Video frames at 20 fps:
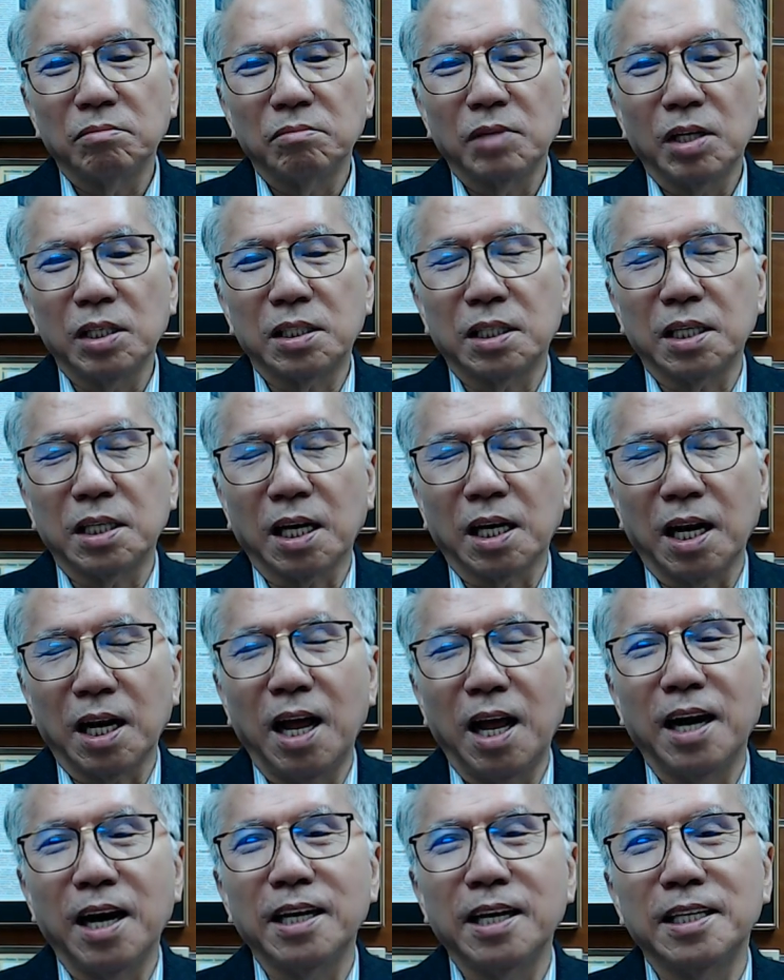it's the
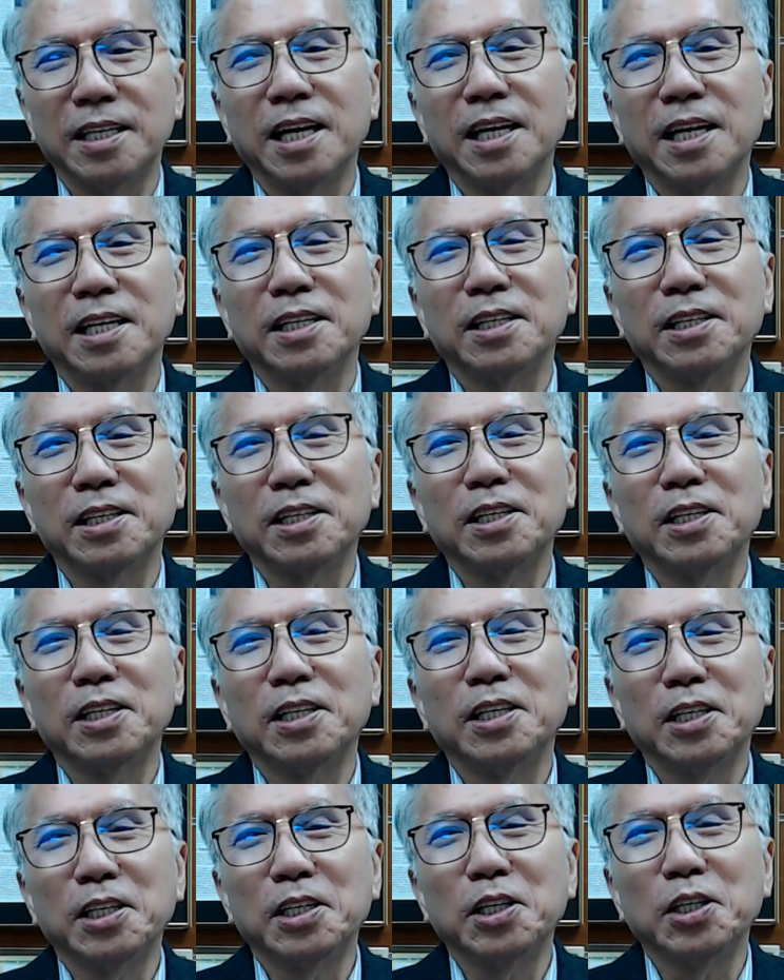client that
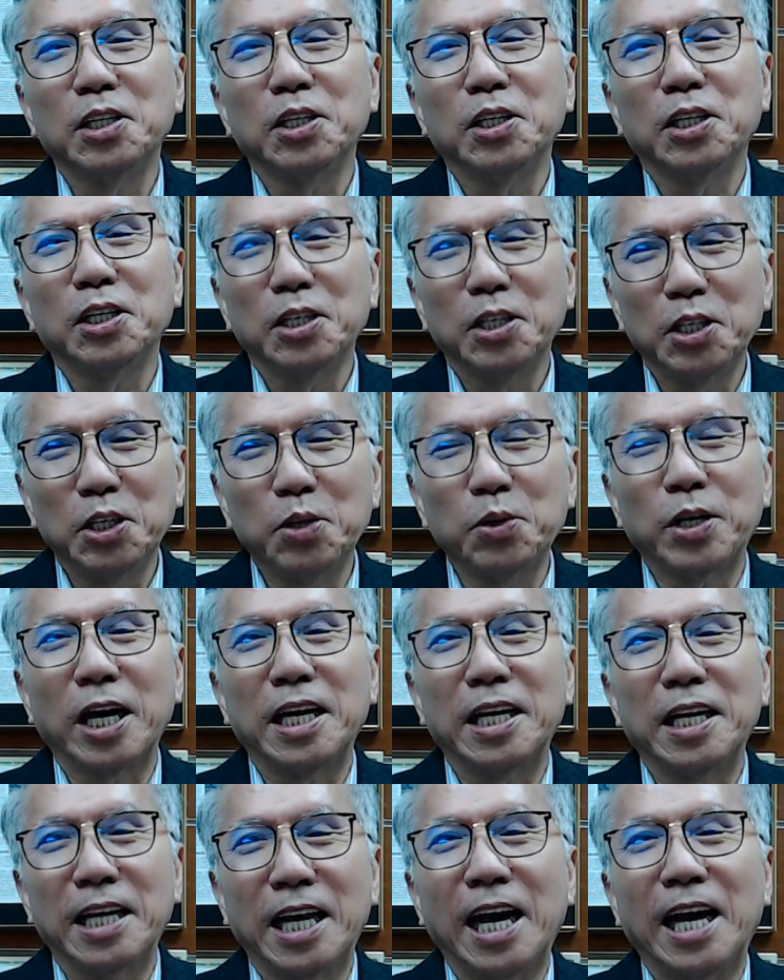you
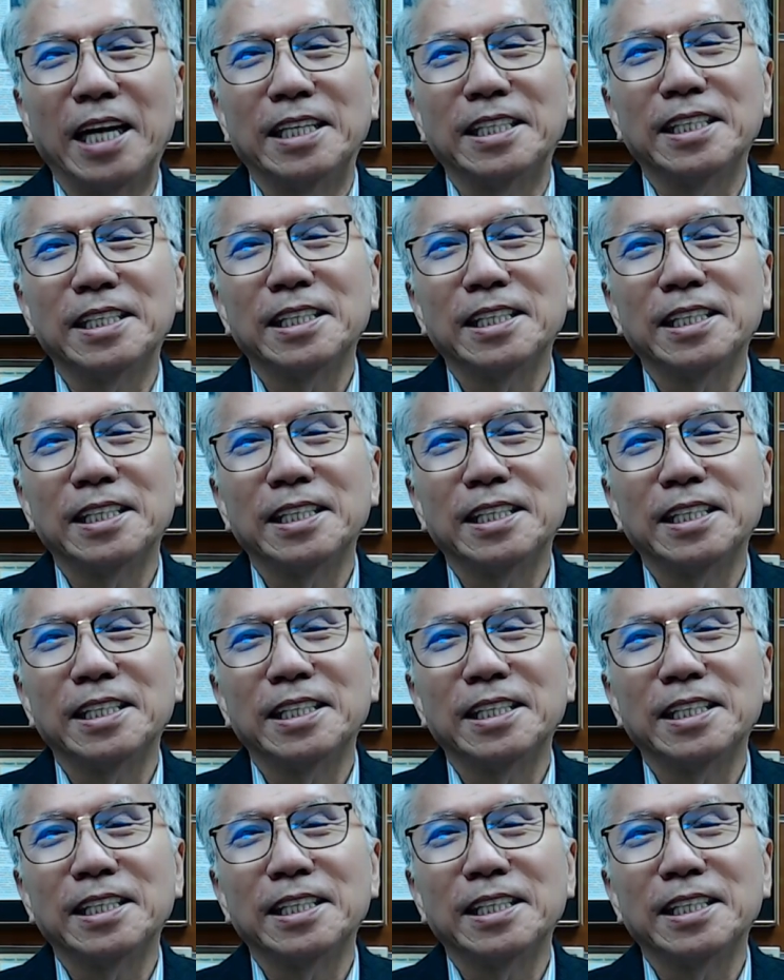can get